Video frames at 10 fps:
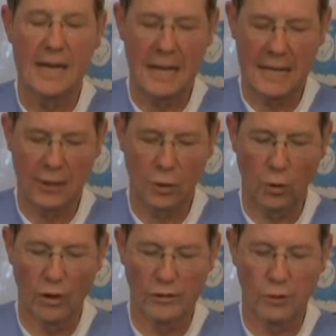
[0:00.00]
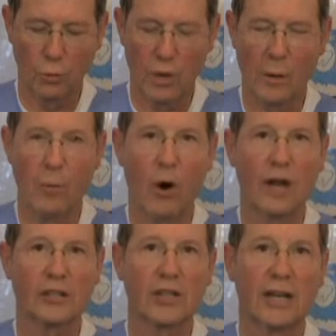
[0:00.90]
and you'll also run a
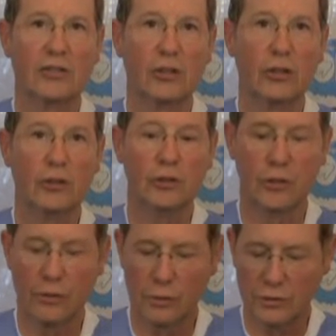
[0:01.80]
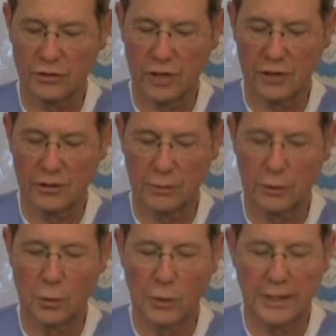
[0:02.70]
peroxide solution through the suction
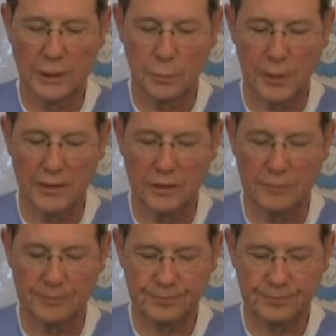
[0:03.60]
between each patient.